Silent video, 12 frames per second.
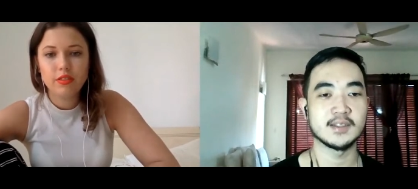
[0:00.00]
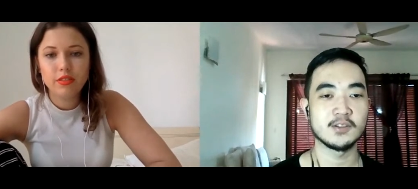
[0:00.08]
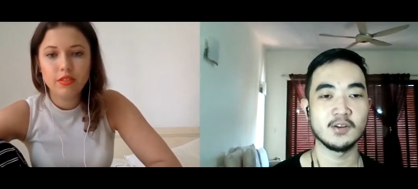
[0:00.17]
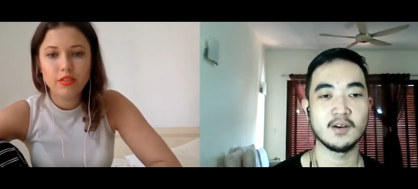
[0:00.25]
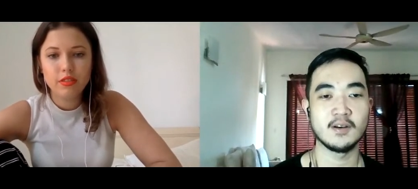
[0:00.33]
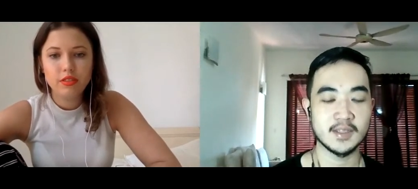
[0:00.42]

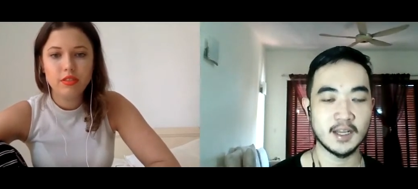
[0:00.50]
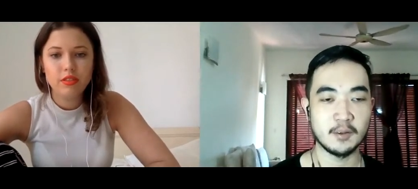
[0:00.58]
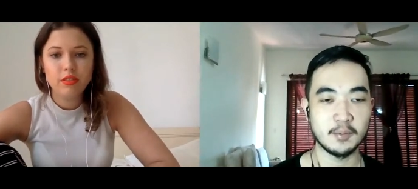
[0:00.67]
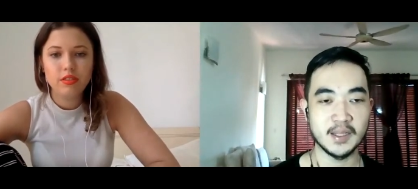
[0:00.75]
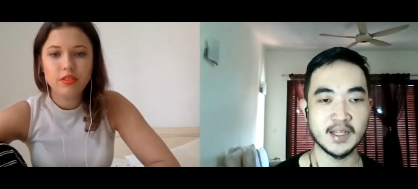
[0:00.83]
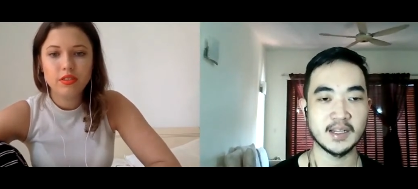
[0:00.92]
Speaker 1: tell, tell
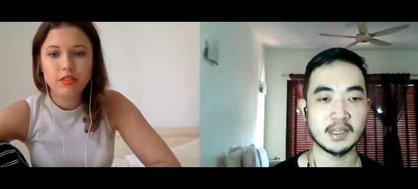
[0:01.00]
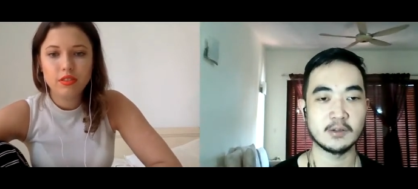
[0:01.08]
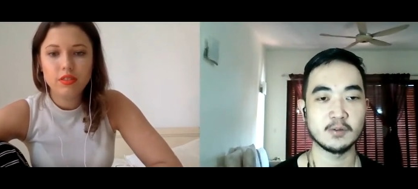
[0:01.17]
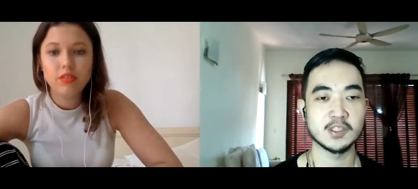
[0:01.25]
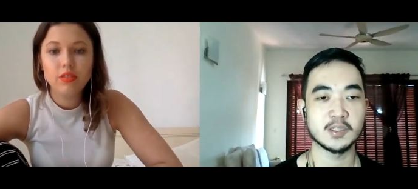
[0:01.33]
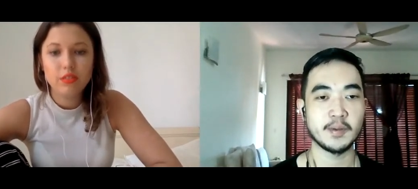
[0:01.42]
me that they
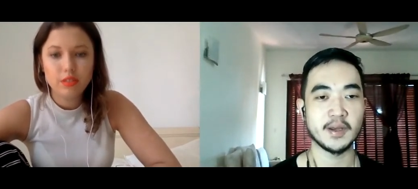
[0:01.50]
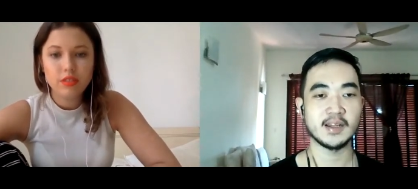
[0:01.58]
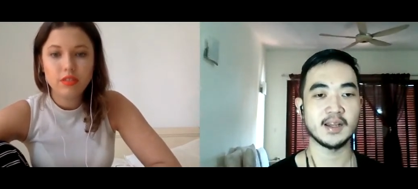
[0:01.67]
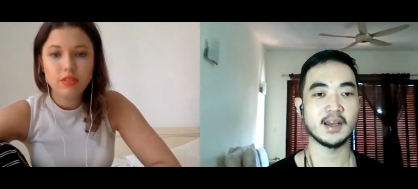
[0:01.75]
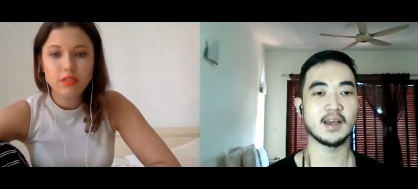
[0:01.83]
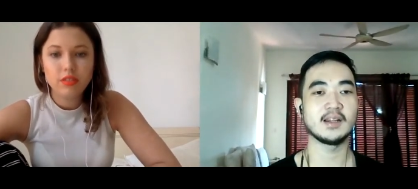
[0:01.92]
don't spend
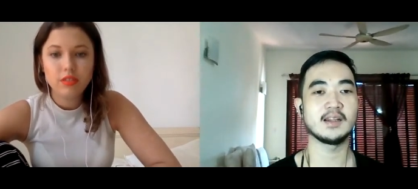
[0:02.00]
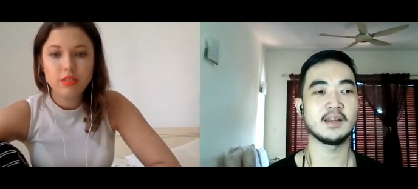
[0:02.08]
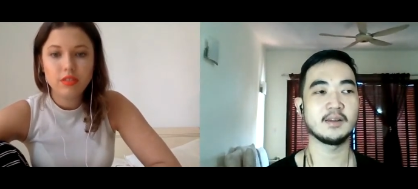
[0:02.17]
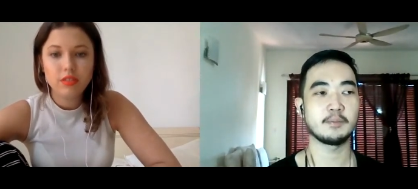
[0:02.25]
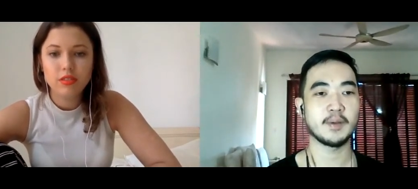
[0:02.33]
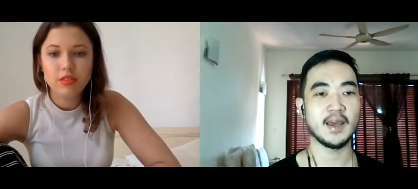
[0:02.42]

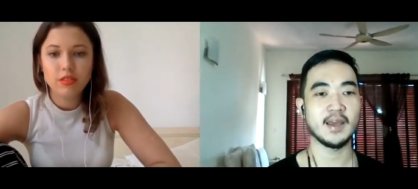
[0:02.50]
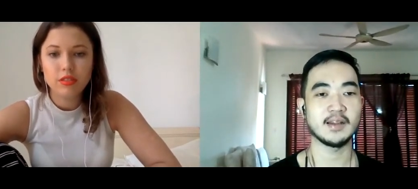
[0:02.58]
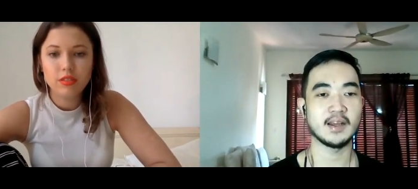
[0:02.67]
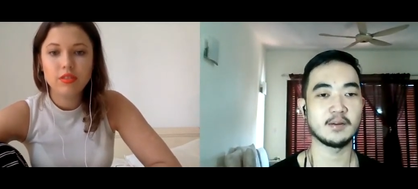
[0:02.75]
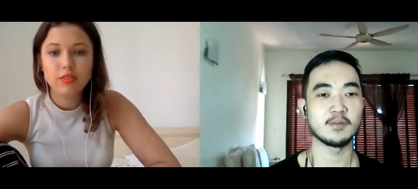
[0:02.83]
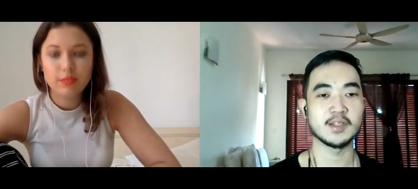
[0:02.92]
any paid
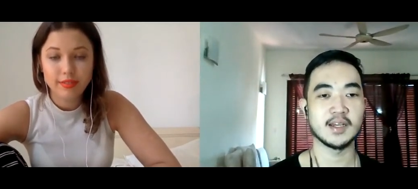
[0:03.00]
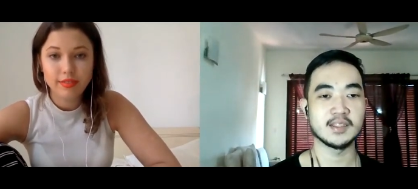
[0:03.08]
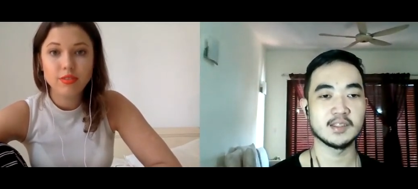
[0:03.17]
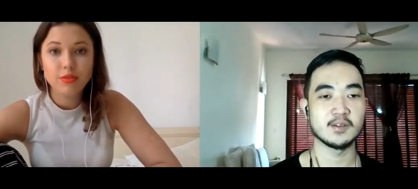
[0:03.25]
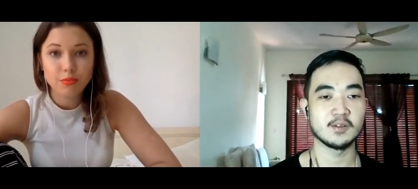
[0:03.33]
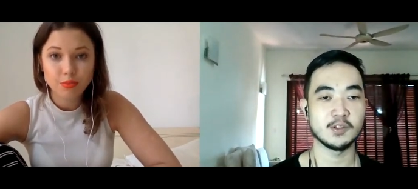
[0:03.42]

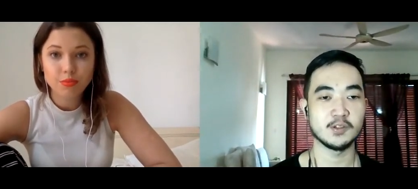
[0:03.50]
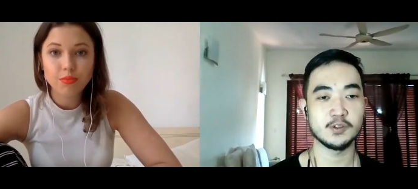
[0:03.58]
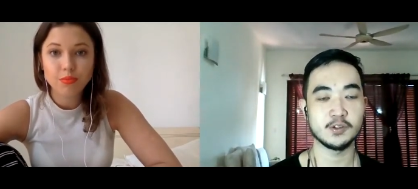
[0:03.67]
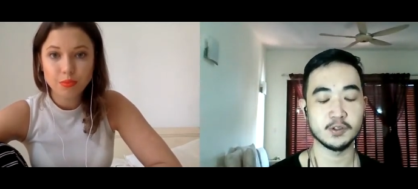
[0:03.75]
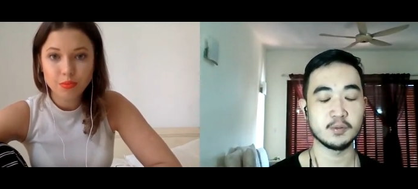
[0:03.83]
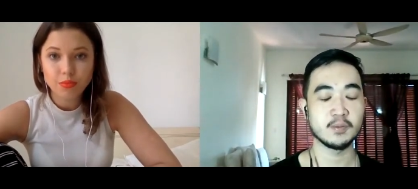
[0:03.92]
advertising on
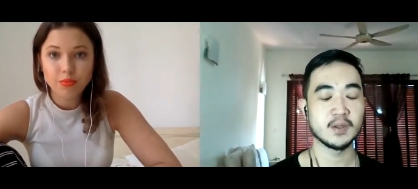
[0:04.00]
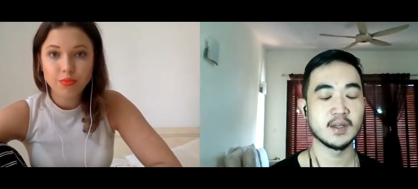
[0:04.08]
YouTube,